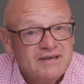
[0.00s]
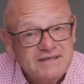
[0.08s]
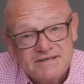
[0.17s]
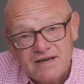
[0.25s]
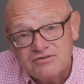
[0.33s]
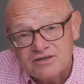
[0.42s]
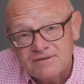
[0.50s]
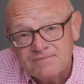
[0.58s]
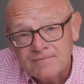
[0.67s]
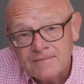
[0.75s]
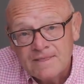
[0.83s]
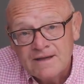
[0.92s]
endeavor
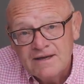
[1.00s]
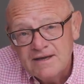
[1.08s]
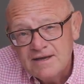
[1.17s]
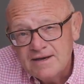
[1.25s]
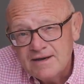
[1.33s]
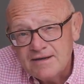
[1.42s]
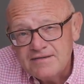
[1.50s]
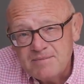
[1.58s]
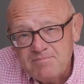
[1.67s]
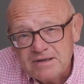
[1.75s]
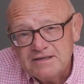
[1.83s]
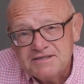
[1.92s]
and the
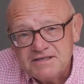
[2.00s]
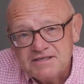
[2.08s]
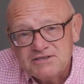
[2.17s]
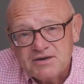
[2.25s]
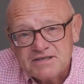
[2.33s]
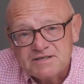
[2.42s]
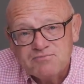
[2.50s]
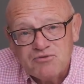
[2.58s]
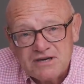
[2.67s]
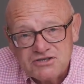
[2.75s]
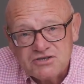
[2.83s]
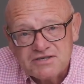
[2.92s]
ability to
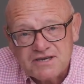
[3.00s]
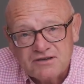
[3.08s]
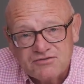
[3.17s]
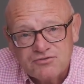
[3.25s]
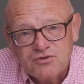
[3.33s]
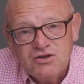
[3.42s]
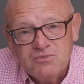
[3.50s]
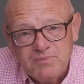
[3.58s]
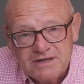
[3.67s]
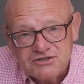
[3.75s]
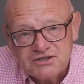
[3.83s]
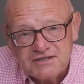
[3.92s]
express yourself through your
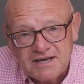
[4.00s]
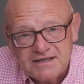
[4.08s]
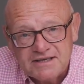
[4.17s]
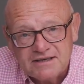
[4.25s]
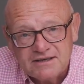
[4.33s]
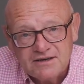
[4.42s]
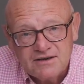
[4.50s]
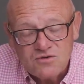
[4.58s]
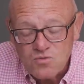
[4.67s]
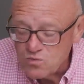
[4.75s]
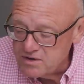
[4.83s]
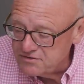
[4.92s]
picture taking
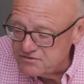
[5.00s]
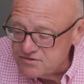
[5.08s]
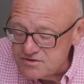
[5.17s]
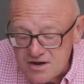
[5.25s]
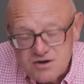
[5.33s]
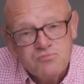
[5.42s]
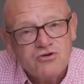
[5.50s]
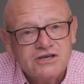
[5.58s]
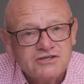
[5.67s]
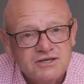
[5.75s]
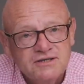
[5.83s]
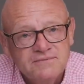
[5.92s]
with no
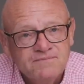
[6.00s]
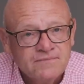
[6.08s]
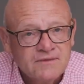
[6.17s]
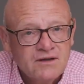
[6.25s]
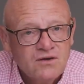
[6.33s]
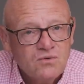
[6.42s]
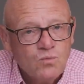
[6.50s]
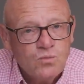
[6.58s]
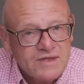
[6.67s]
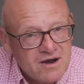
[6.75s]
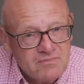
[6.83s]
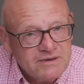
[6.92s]
pressure,
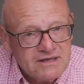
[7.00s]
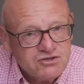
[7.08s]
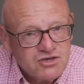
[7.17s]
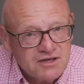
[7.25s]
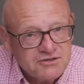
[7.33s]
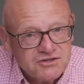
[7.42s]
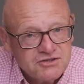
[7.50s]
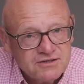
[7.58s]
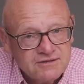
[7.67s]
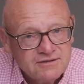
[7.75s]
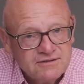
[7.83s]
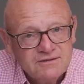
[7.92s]
without being judged,
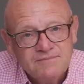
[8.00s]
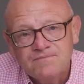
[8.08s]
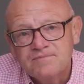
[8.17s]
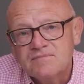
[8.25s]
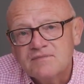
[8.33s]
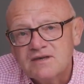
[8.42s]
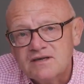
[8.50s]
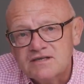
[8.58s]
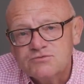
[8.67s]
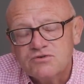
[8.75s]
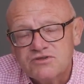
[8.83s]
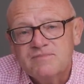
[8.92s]

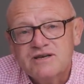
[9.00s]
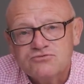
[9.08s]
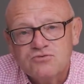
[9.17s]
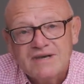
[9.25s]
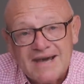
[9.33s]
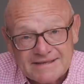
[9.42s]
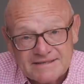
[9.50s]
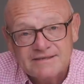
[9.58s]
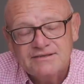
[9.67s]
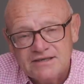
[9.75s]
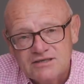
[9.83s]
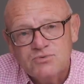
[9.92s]
is one of the most relaxing
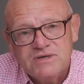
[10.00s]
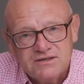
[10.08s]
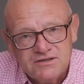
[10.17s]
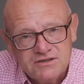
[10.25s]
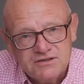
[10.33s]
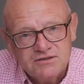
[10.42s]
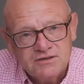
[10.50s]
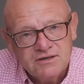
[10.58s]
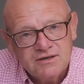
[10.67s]
things we can do.